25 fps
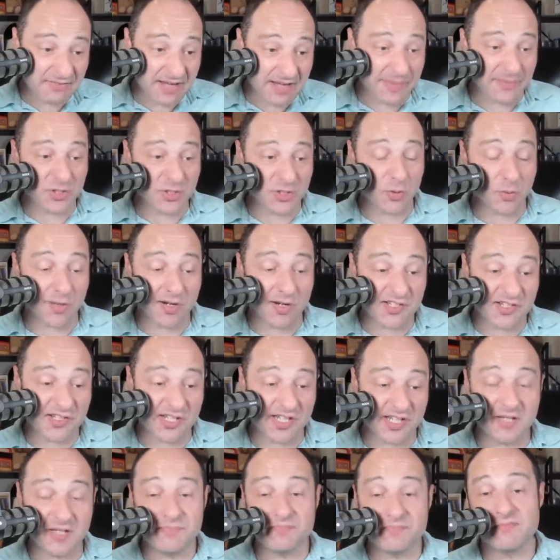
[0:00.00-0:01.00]
Robert
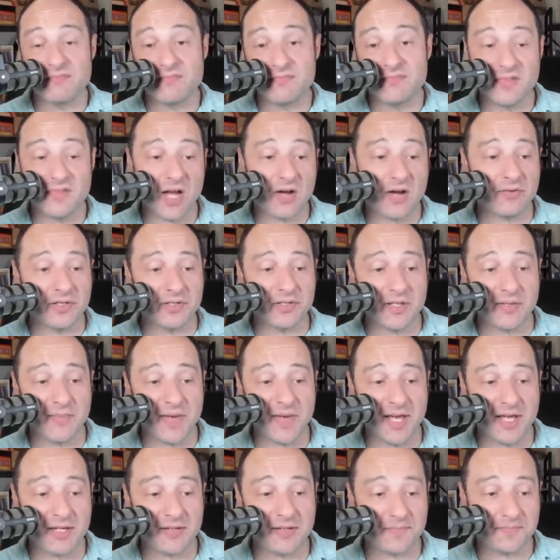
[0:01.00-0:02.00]
Jaworski, not really,
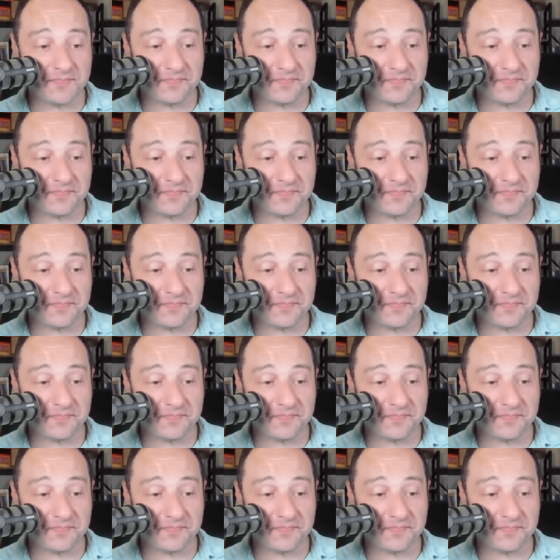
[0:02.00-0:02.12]
Mike.